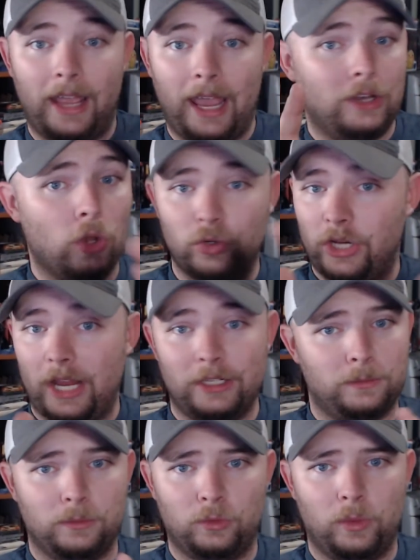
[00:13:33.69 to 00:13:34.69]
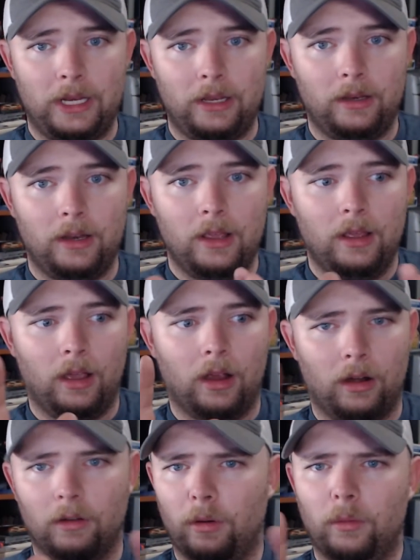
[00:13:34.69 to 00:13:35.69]
It had no changes between it,
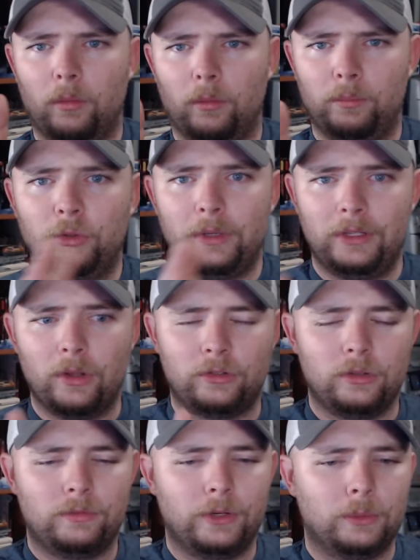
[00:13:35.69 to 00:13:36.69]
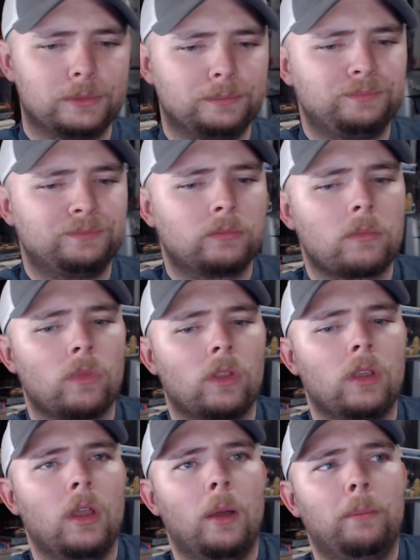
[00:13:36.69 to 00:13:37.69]
or between those two films.
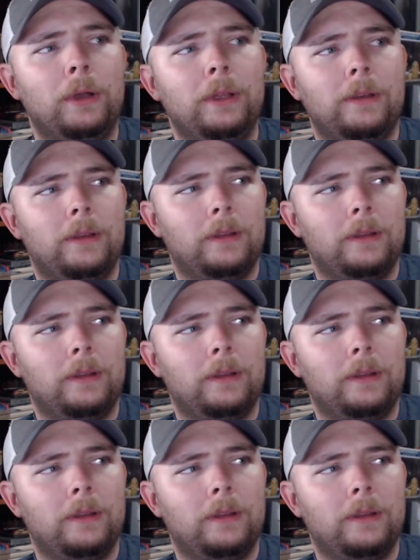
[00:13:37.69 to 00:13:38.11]
But